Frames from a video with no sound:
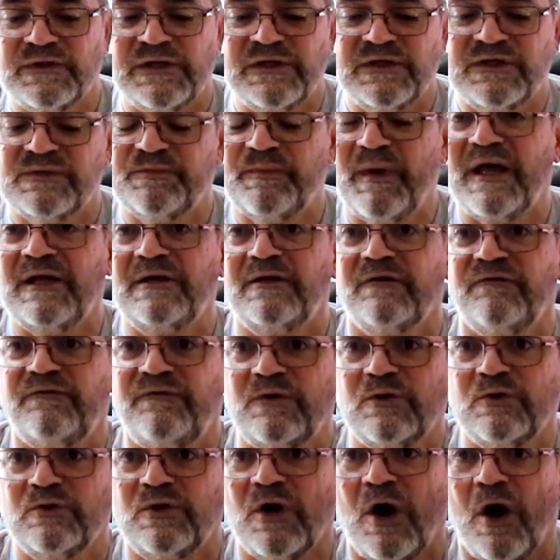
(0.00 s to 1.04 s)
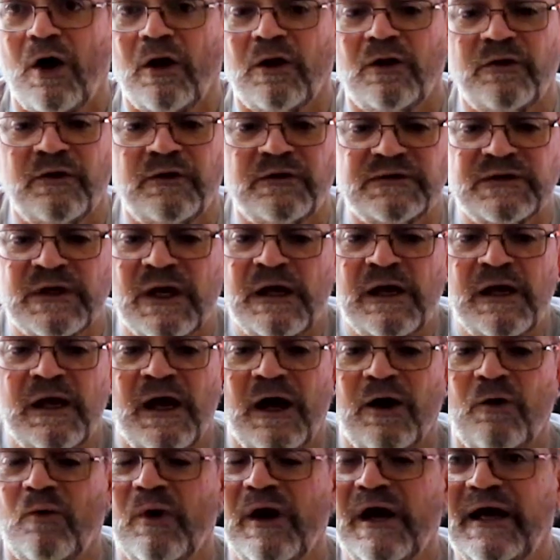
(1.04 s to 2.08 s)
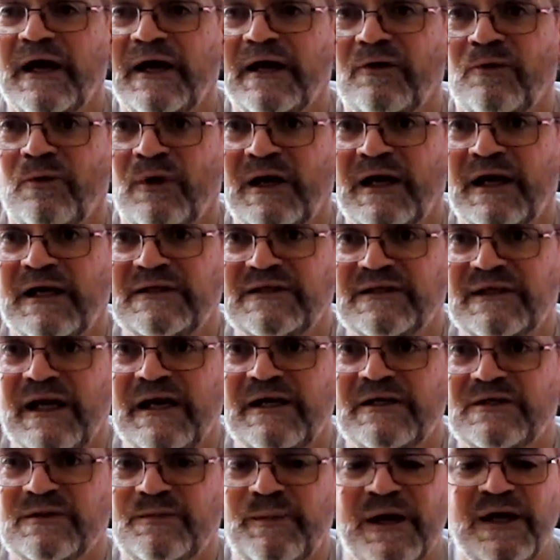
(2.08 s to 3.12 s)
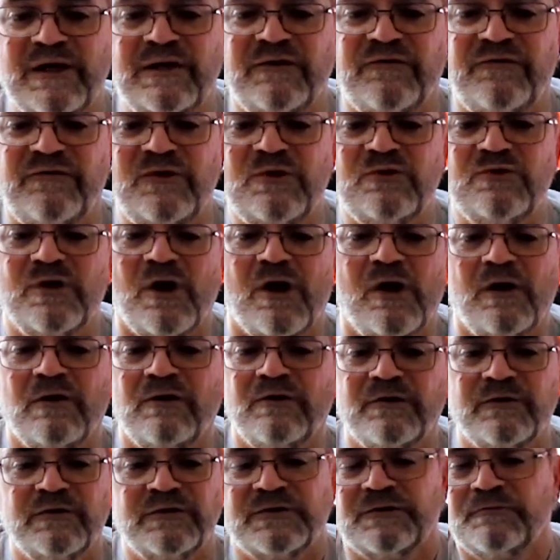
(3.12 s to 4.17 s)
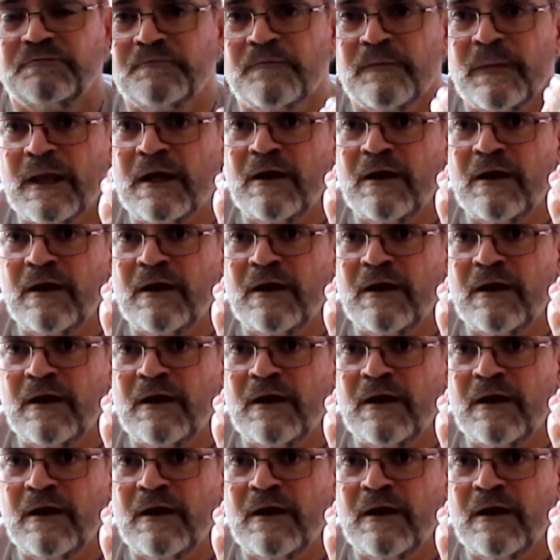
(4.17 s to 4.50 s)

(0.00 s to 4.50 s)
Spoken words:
and spend a few dollars. When I say spend a few dollars,